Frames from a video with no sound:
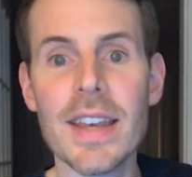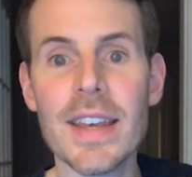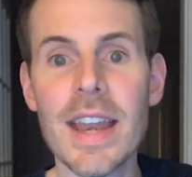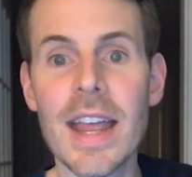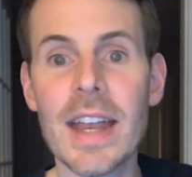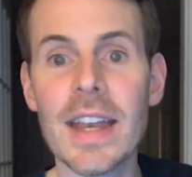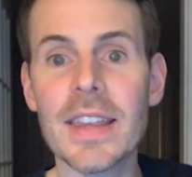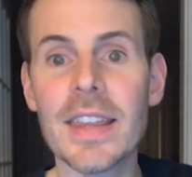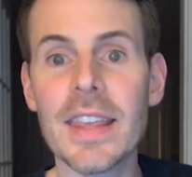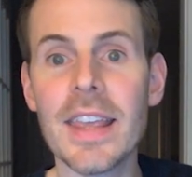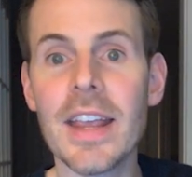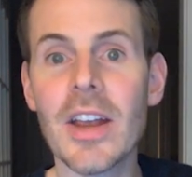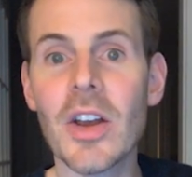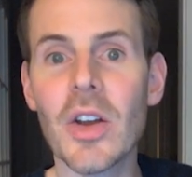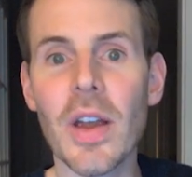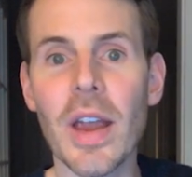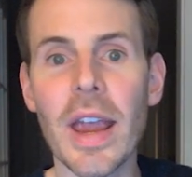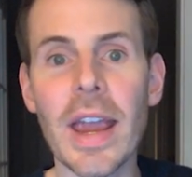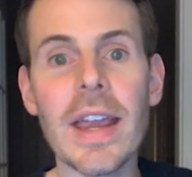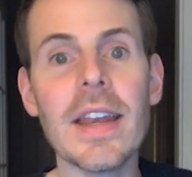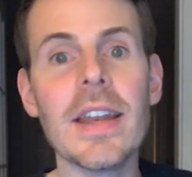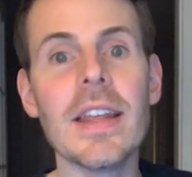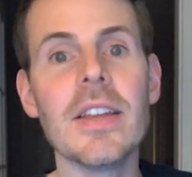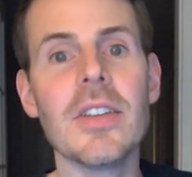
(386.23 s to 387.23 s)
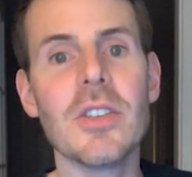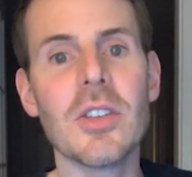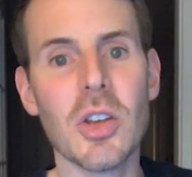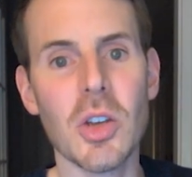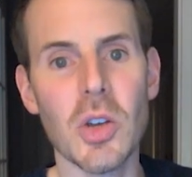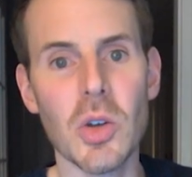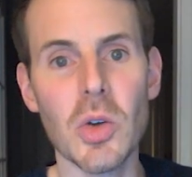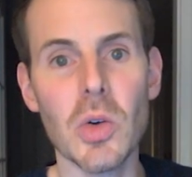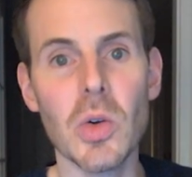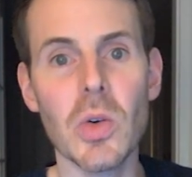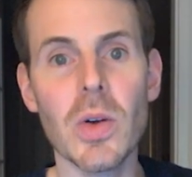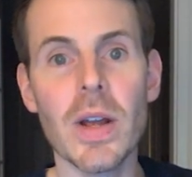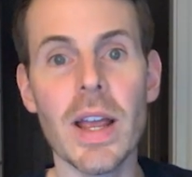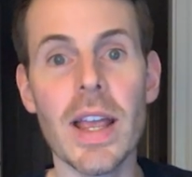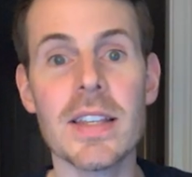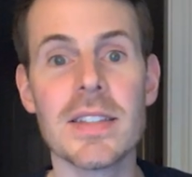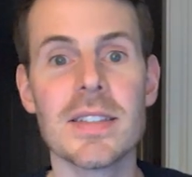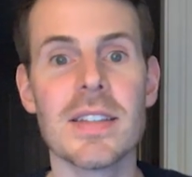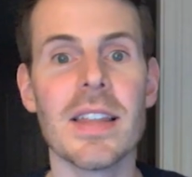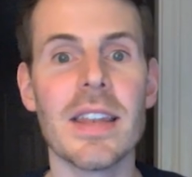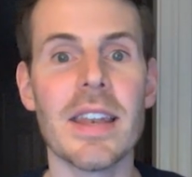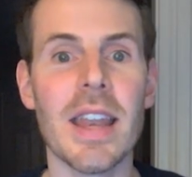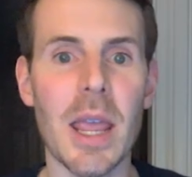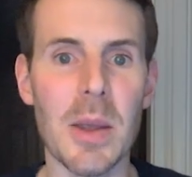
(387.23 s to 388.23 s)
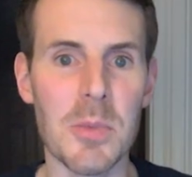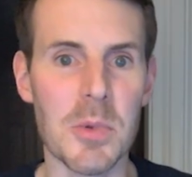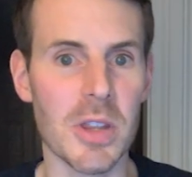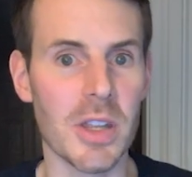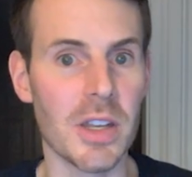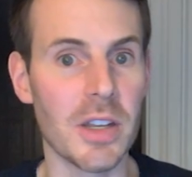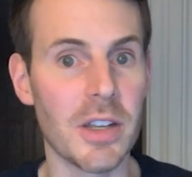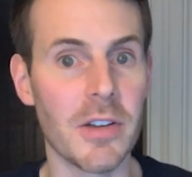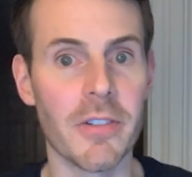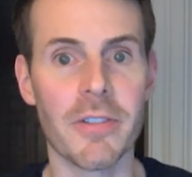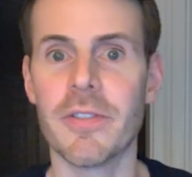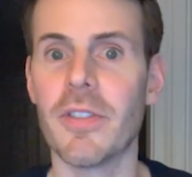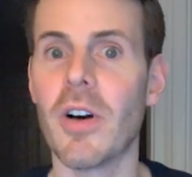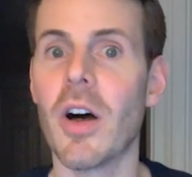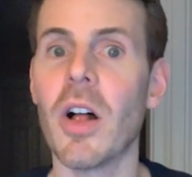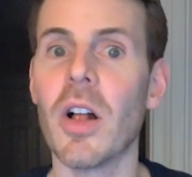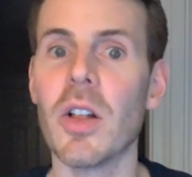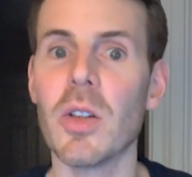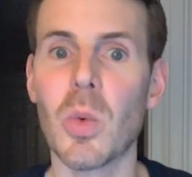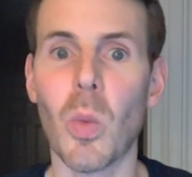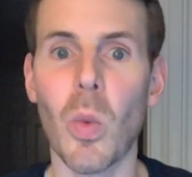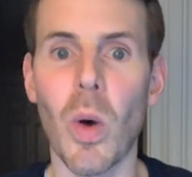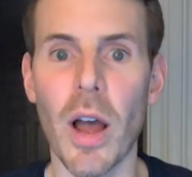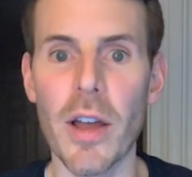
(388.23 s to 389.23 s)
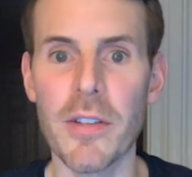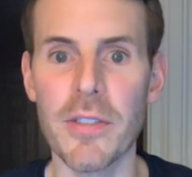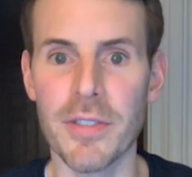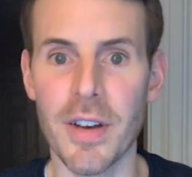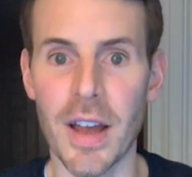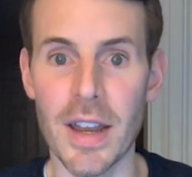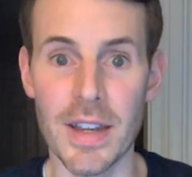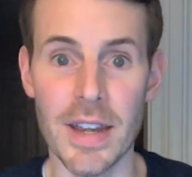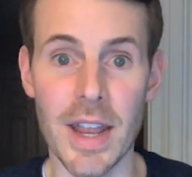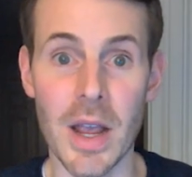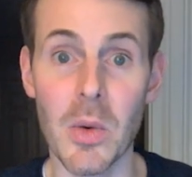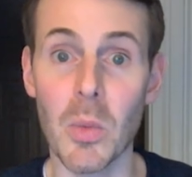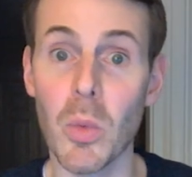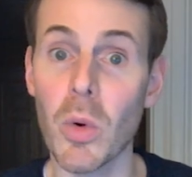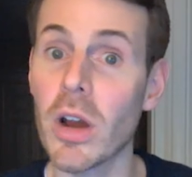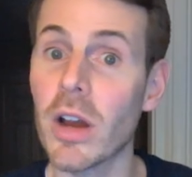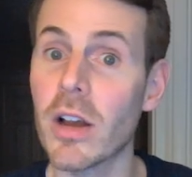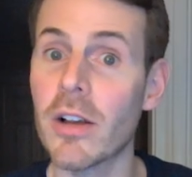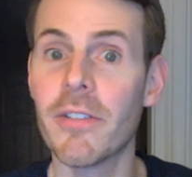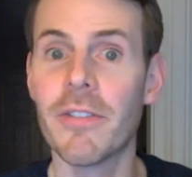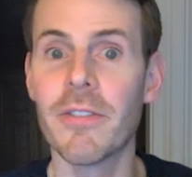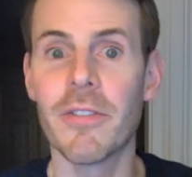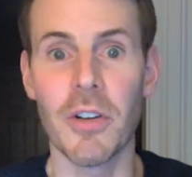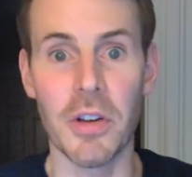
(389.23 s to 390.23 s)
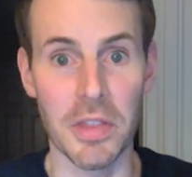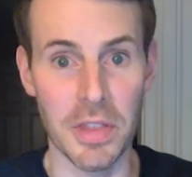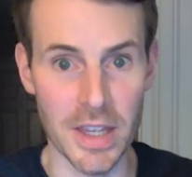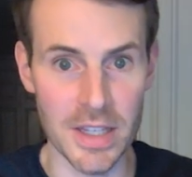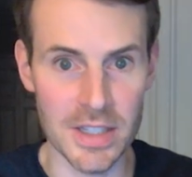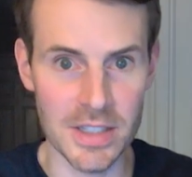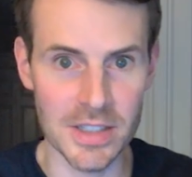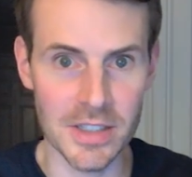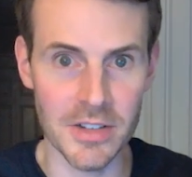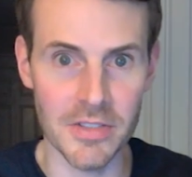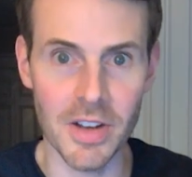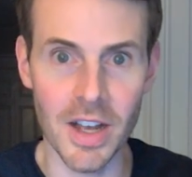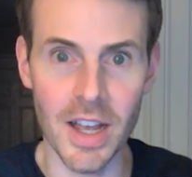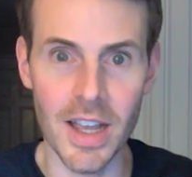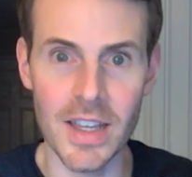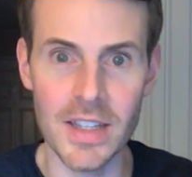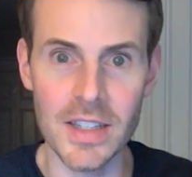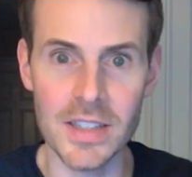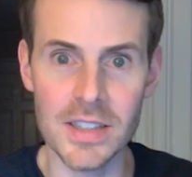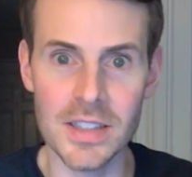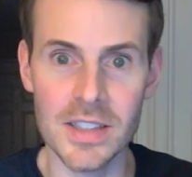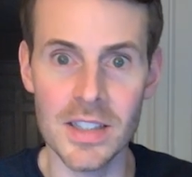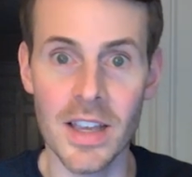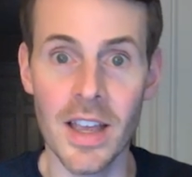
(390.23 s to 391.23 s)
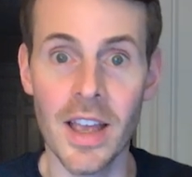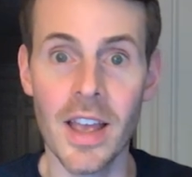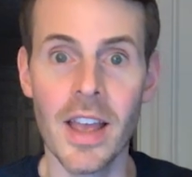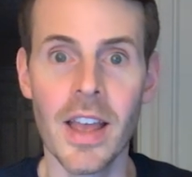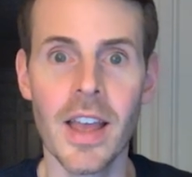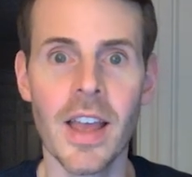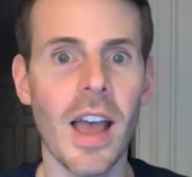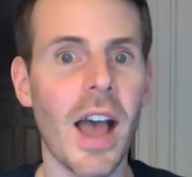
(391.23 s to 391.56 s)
Netgear 82 is the name of the default Wi-Fi network for this device.